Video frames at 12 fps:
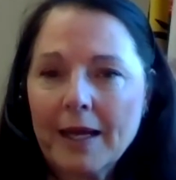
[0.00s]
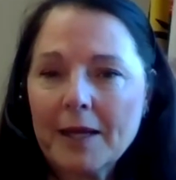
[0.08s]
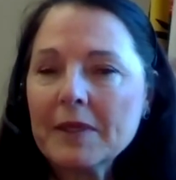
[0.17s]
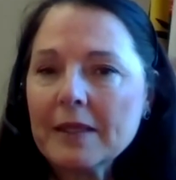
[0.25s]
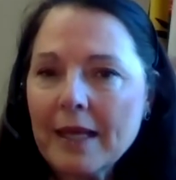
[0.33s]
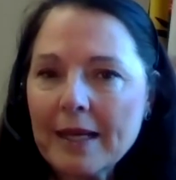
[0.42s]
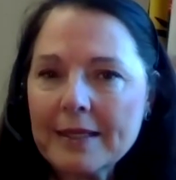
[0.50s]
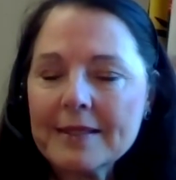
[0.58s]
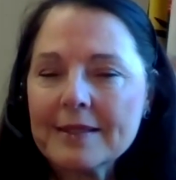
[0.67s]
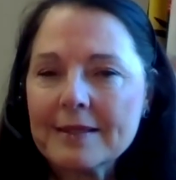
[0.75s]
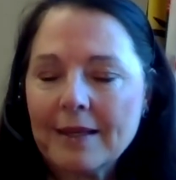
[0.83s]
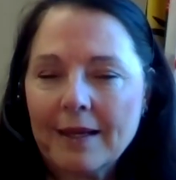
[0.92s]

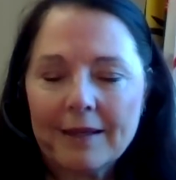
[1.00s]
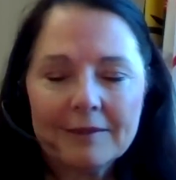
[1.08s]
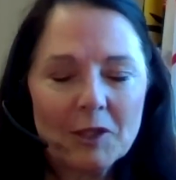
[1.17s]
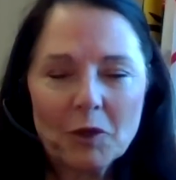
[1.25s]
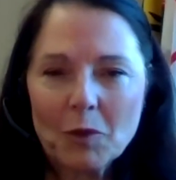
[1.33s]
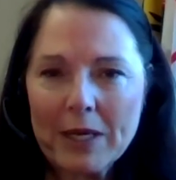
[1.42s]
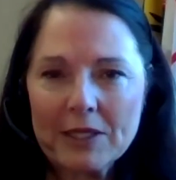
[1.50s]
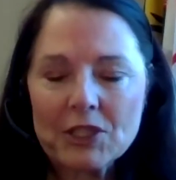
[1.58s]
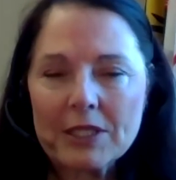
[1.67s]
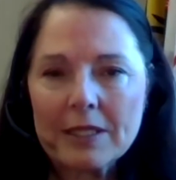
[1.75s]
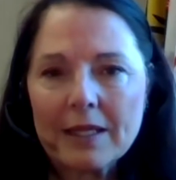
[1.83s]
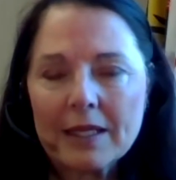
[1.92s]
realized, no
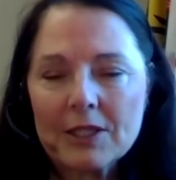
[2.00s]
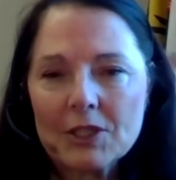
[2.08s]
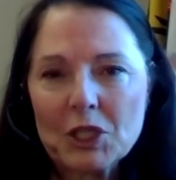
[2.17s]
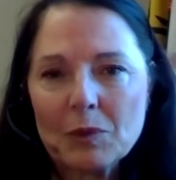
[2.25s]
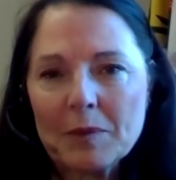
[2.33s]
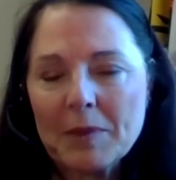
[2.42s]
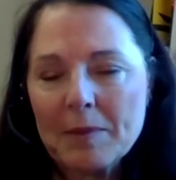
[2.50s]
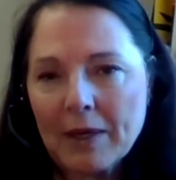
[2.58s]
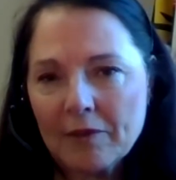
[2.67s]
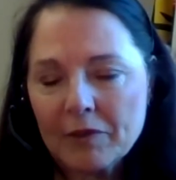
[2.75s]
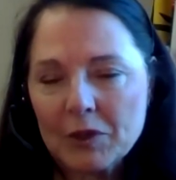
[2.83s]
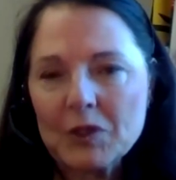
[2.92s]
question, that she would be my
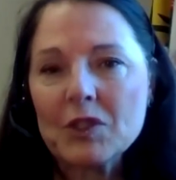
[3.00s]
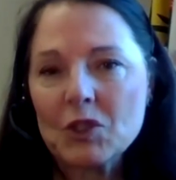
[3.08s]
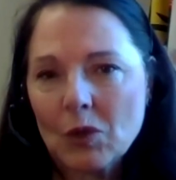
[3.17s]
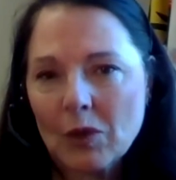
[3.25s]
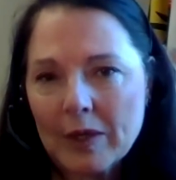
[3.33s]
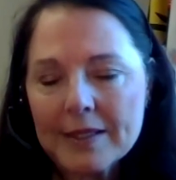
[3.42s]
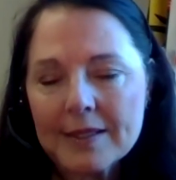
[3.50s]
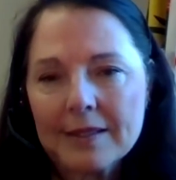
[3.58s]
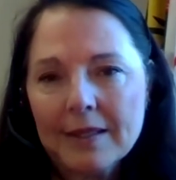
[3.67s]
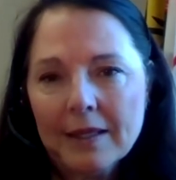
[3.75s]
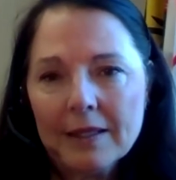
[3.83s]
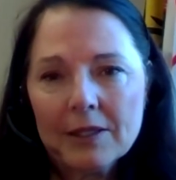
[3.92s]
first choice.
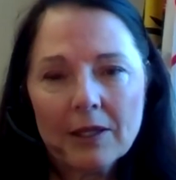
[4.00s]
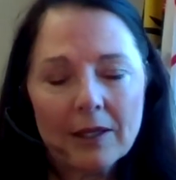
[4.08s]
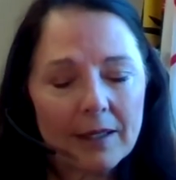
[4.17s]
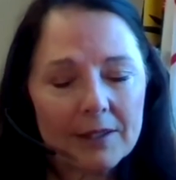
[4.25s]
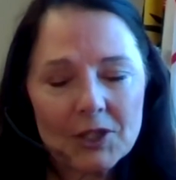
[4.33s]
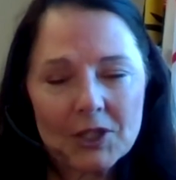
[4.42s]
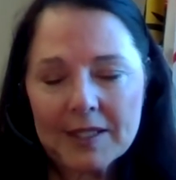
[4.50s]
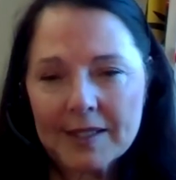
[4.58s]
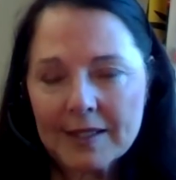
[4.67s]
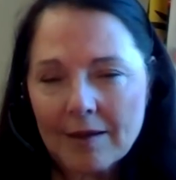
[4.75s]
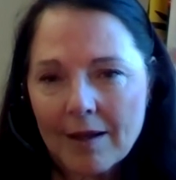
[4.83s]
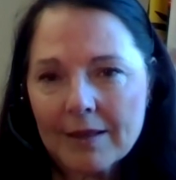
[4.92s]
She's
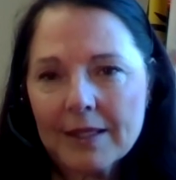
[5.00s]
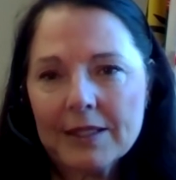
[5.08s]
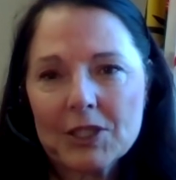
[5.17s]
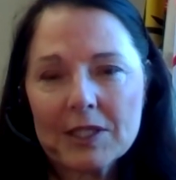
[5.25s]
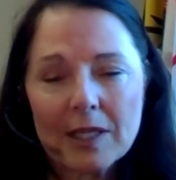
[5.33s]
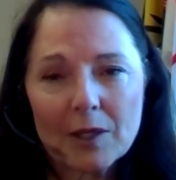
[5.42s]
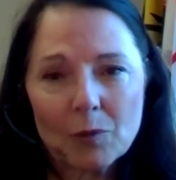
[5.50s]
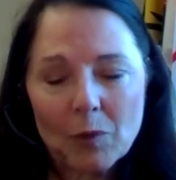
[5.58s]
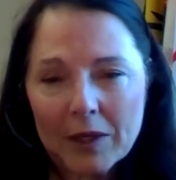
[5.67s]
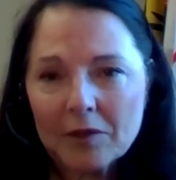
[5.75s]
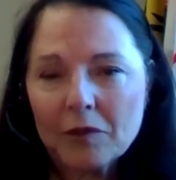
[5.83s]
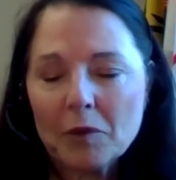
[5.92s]
solid, she's got a
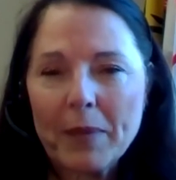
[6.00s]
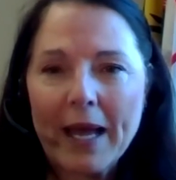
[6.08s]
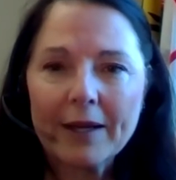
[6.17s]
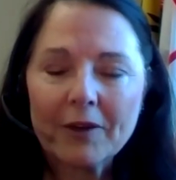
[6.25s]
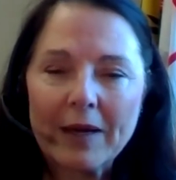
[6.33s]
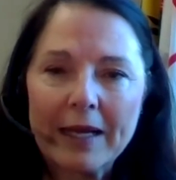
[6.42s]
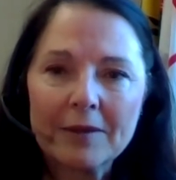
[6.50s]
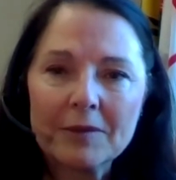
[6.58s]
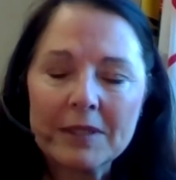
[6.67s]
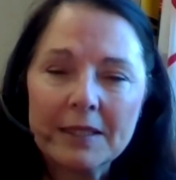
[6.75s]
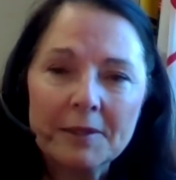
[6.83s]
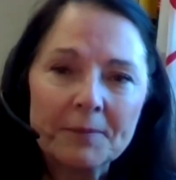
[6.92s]
wonderful
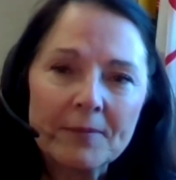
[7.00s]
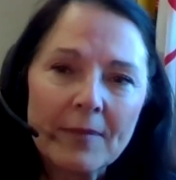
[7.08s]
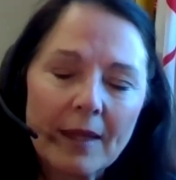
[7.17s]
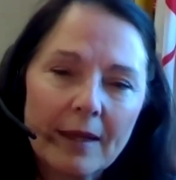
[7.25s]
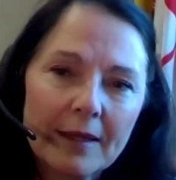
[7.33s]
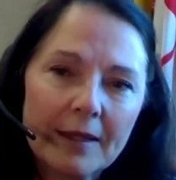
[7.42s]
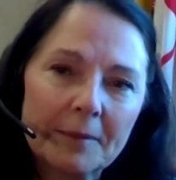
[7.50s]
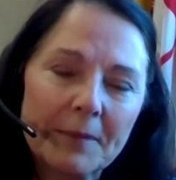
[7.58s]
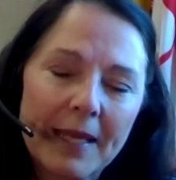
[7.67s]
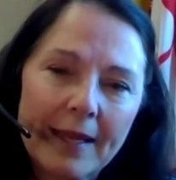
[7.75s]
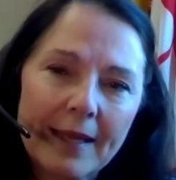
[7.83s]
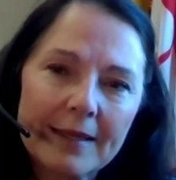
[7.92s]
background,
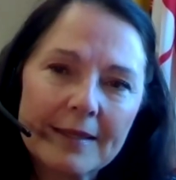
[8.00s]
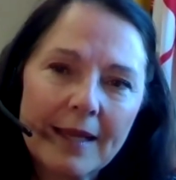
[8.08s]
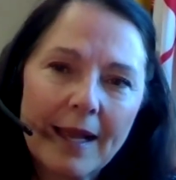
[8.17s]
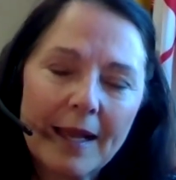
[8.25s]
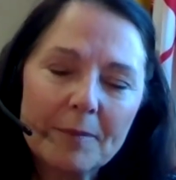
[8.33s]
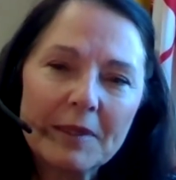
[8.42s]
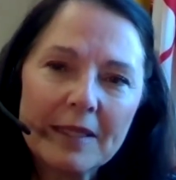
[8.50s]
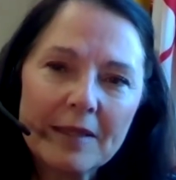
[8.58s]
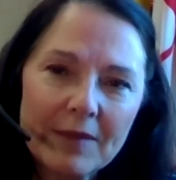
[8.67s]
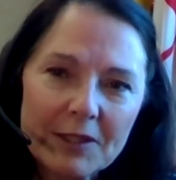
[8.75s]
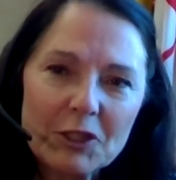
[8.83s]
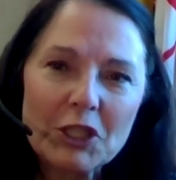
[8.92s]
and I believe
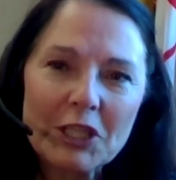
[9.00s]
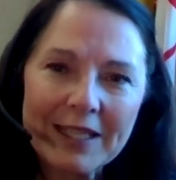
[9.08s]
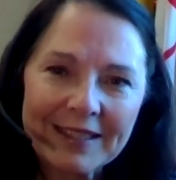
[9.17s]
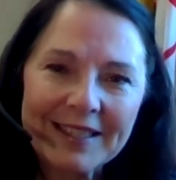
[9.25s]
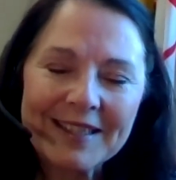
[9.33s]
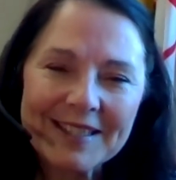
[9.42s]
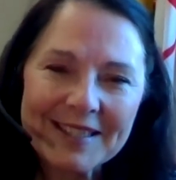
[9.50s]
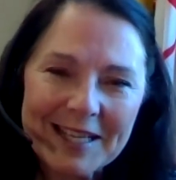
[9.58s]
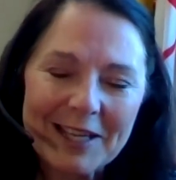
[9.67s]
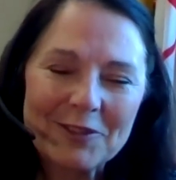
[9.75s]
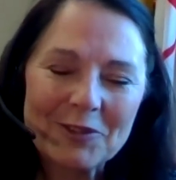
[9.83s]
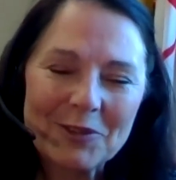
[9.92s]
that she can lead this
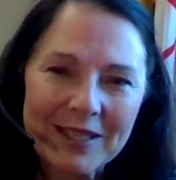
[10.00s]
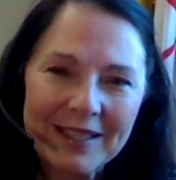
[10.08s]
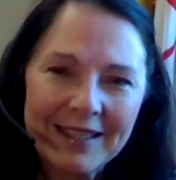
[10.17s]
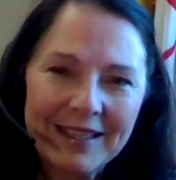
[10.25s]
country